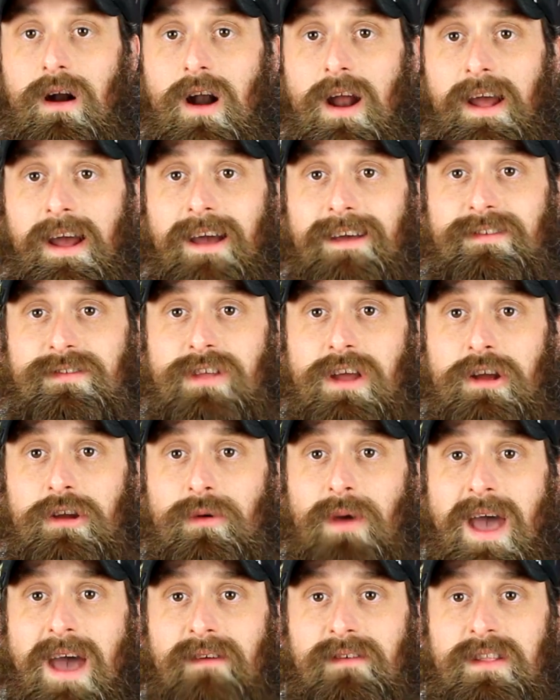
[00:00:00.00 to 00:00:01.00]
All right, guys, there
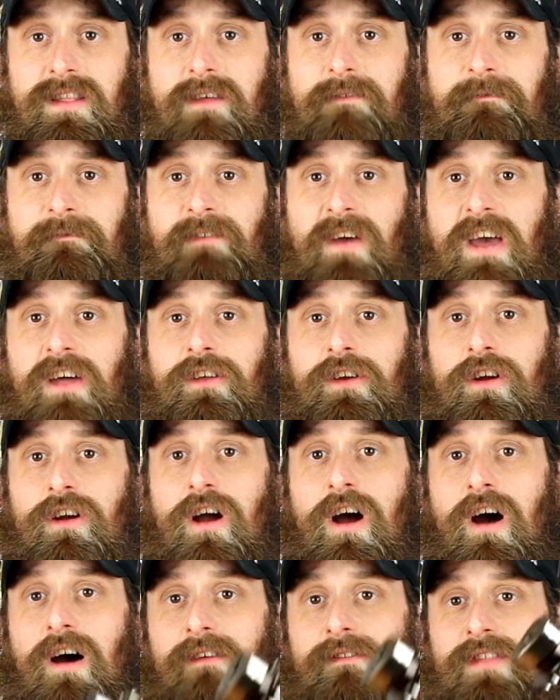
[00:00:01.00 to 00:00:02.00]
you have it. The failure
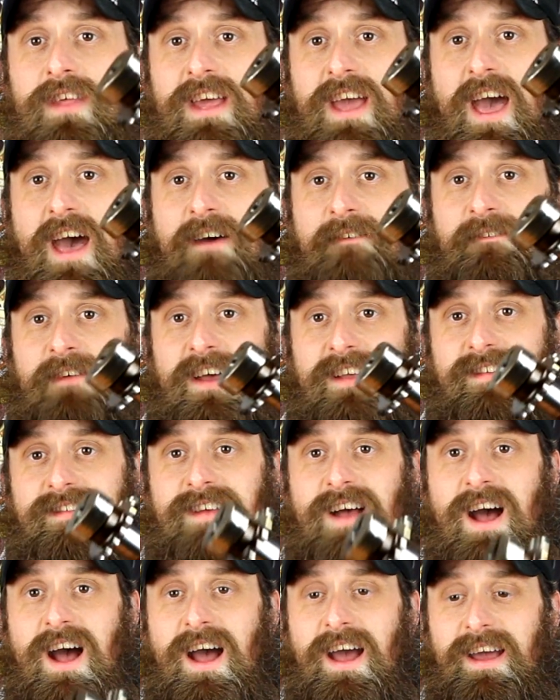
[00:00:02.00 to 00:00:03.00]
of the
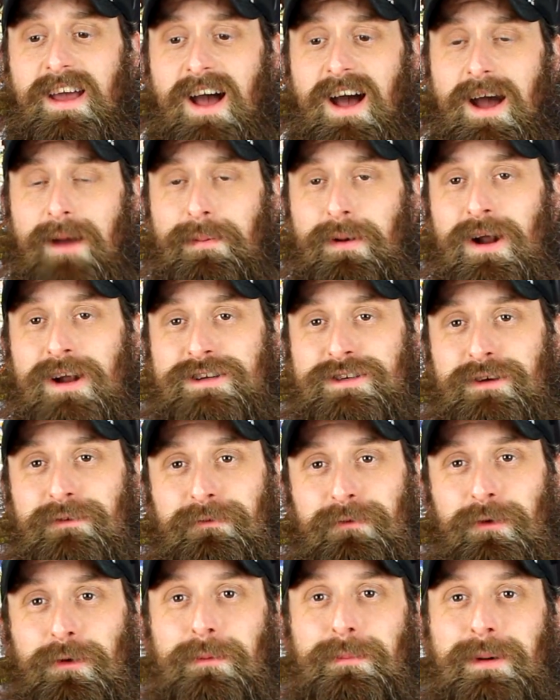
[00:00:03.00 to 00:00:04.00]
FSI high
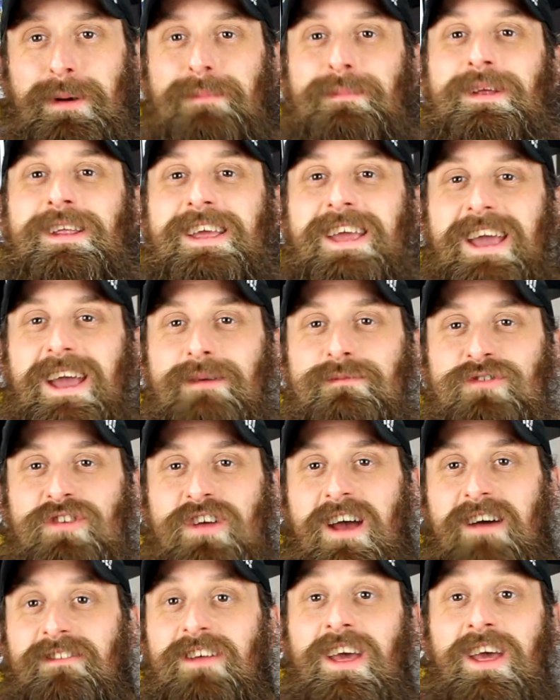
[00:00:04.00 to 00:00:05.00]
pressure fuel pump and
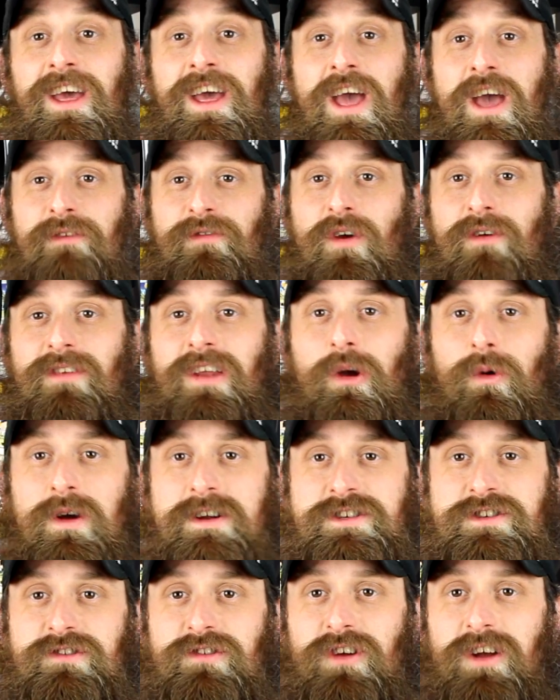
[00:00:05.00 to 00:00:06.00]
camshaft. If you have any
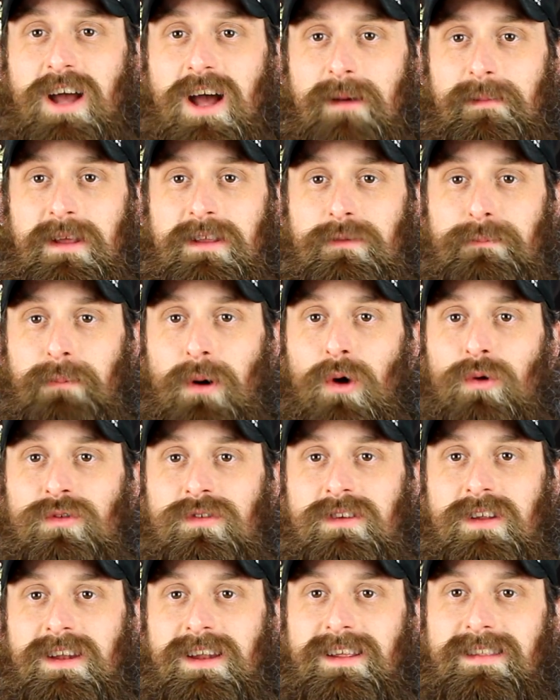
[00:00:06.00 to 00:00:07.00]
questions or comments,
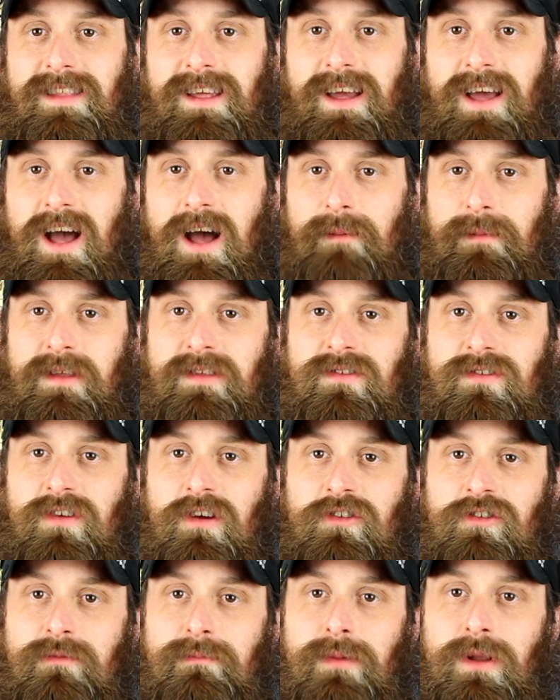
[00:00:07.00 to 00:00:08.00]
post it in the comments
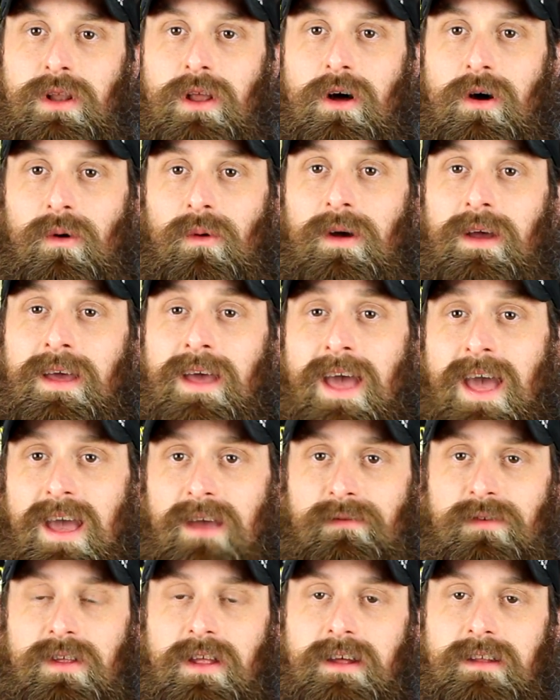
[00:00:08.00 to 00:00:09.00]
section below.
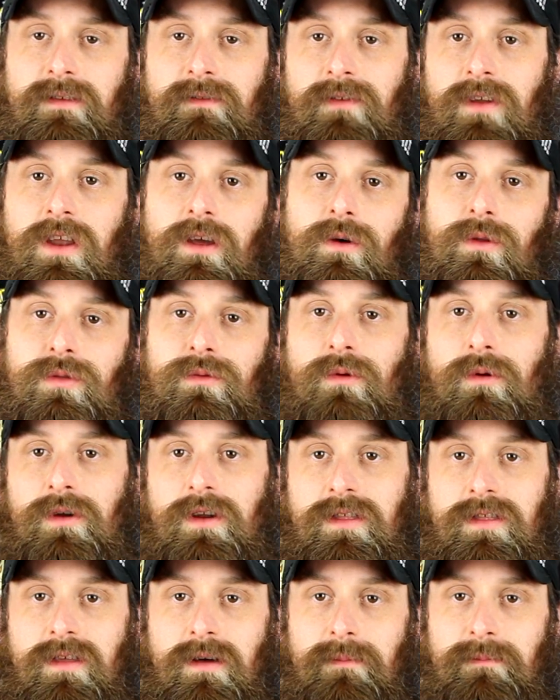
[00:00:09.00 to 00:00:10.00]
Hey, if you like the video, throw
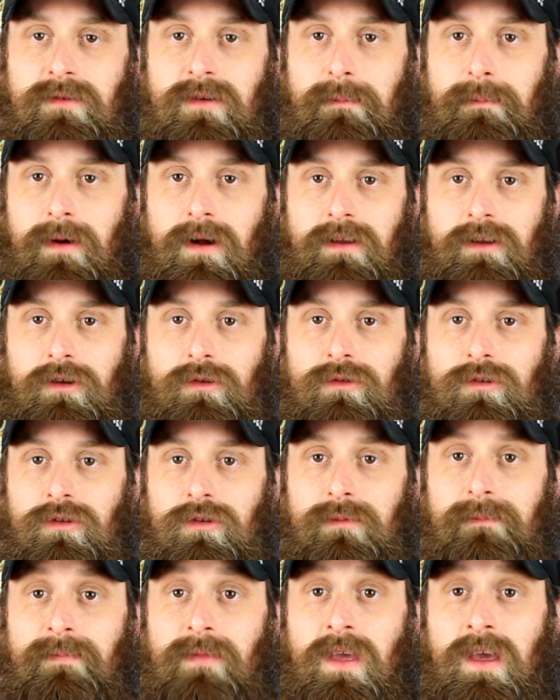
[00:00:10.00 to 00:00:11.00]
it a thumbs up on
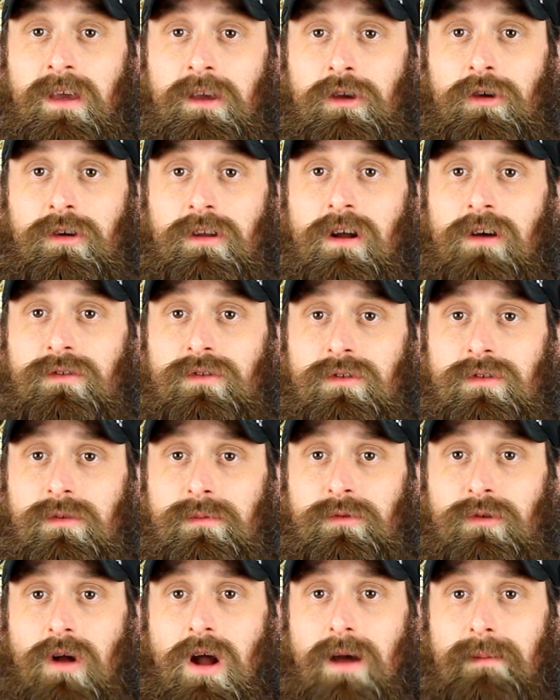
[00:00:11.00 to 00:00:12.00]
YouTube. You can also
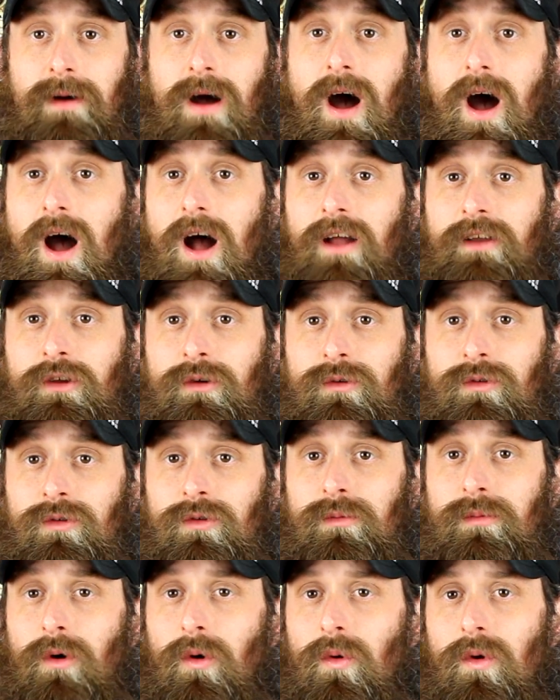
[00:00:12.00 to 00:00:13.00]
subscribe on
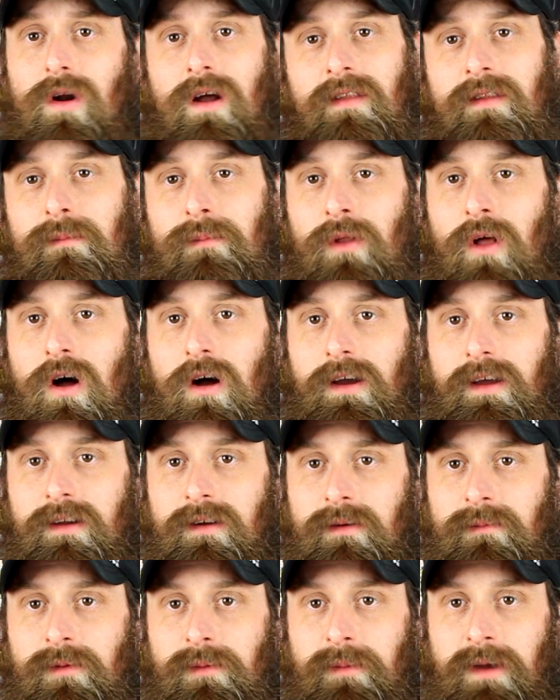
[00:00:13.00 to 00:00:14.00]
YouTube or on the blog
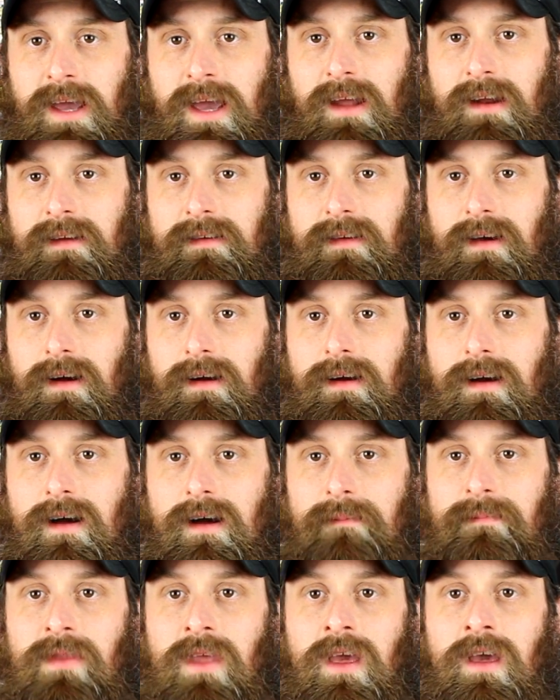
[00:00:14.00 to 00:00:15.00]
at
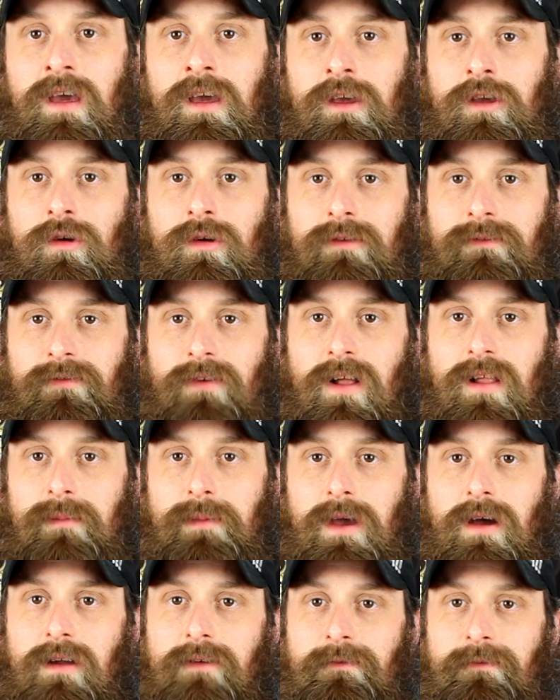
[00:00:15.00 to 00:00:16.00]
humblemechanic.com. You can follow
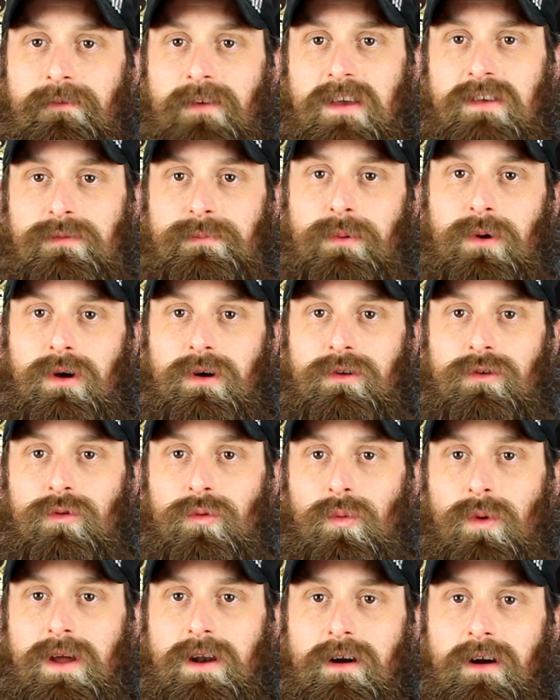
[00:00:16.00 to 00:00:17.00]
me on Facebook,
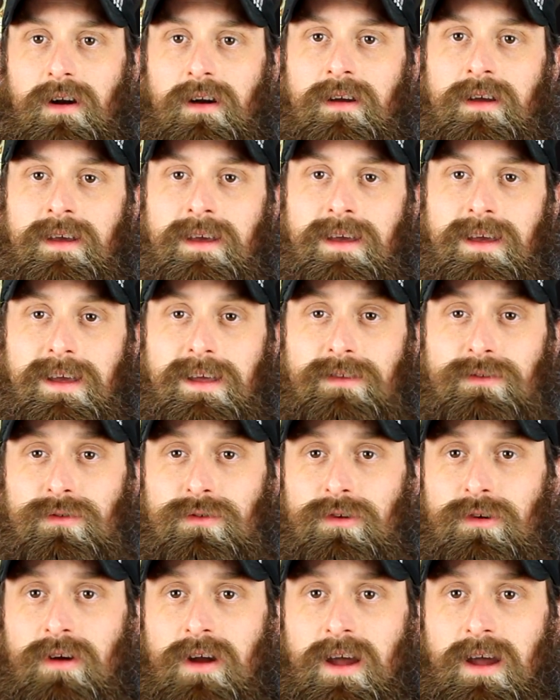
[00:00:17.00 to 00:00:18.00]
Twitter,
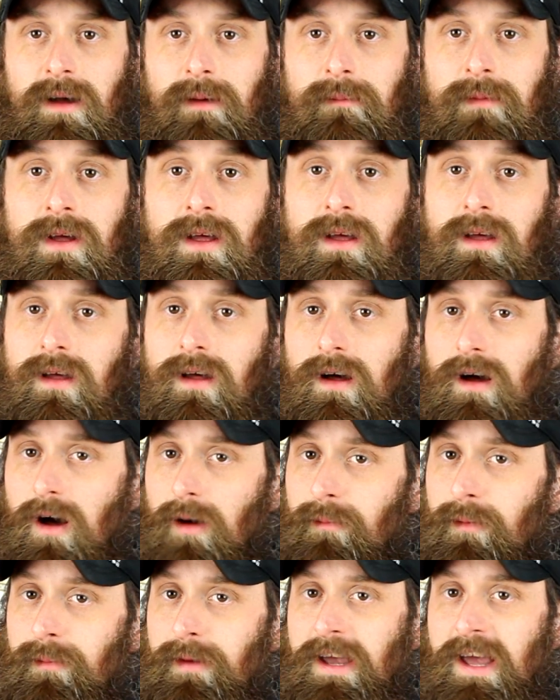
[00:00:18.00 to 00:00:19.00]
Instagram,
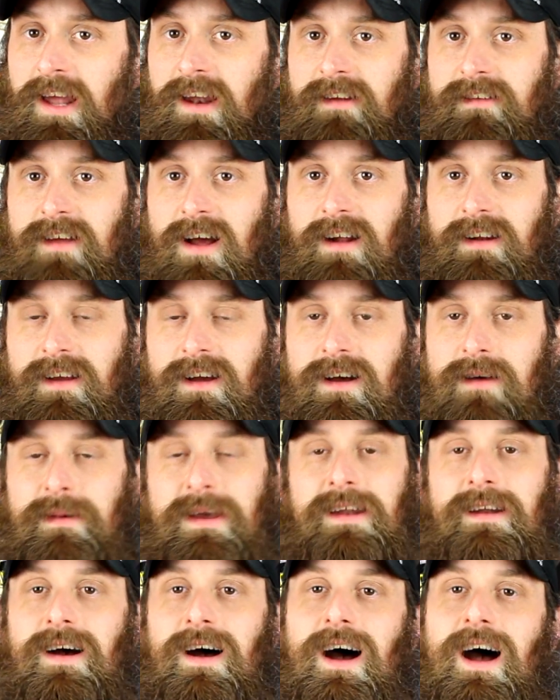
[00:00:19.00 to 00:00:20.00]
humblemechanic.com,
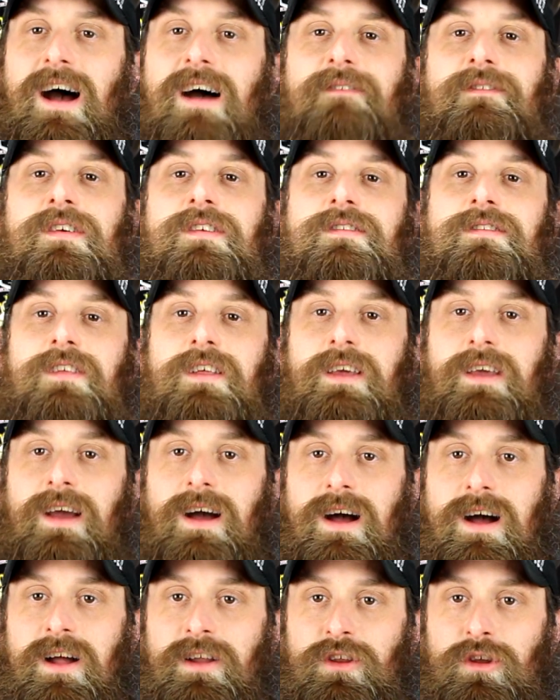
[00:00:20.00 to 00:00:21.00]
and obviously
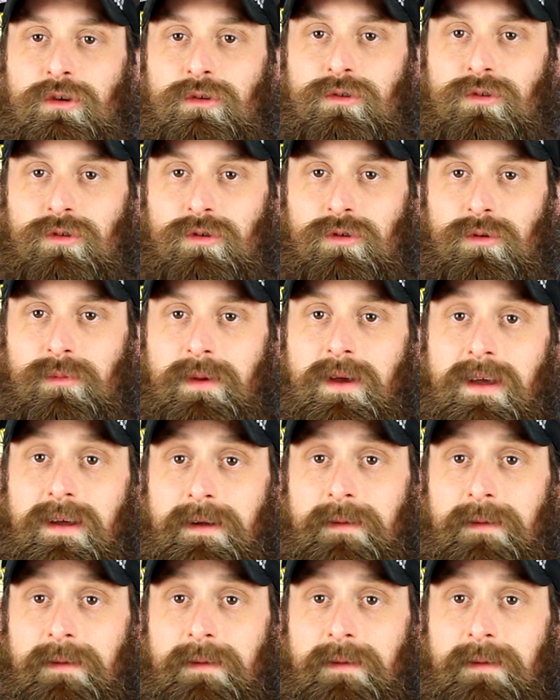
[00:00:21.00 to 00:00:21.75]
on YouTube.